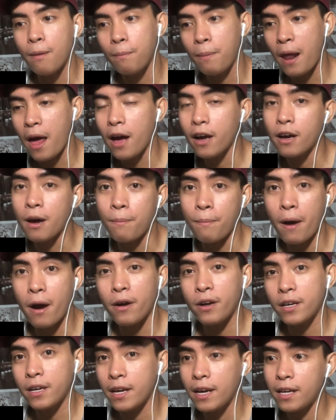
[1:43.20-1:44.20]
black
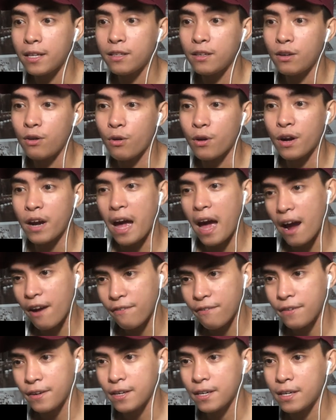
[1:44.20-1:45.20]
American or
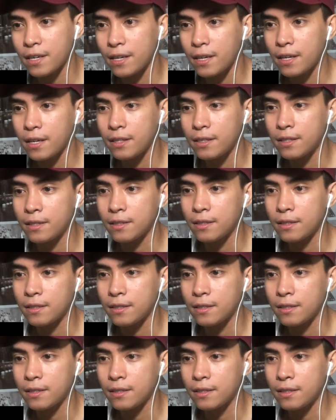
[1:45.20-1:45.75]
African?